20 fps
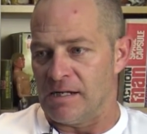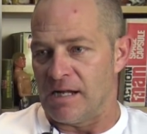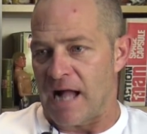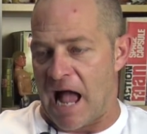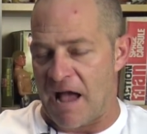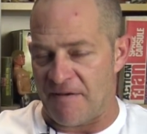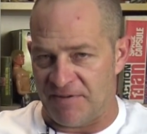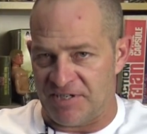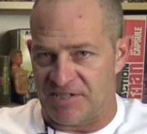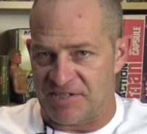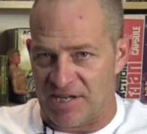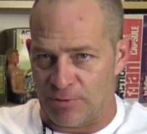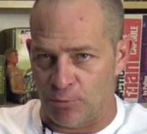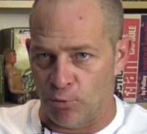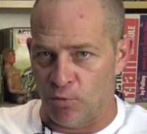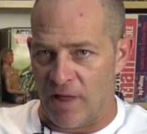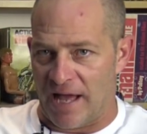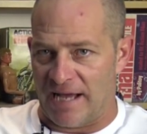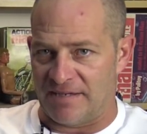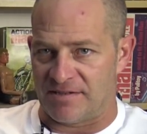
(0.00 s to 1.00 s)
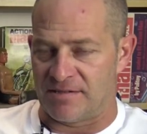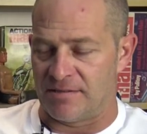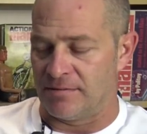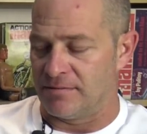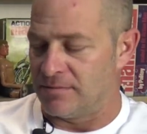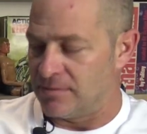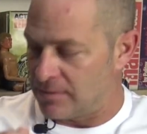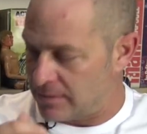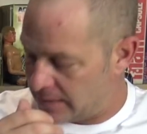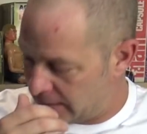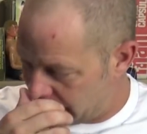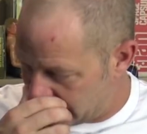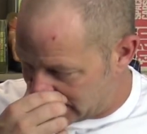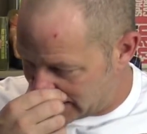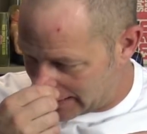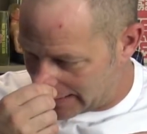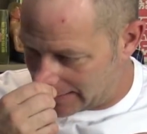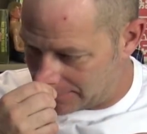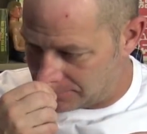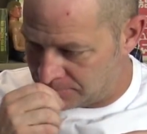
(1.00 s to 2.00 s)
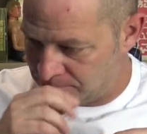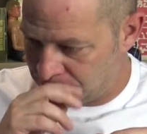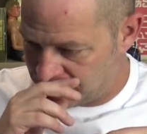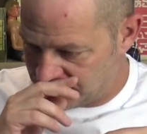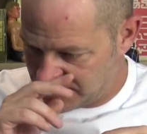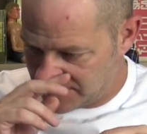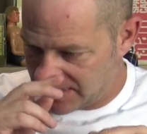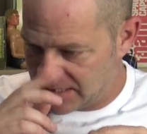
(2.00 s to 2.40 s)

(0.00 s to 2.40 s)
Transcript: Having said all that, I'm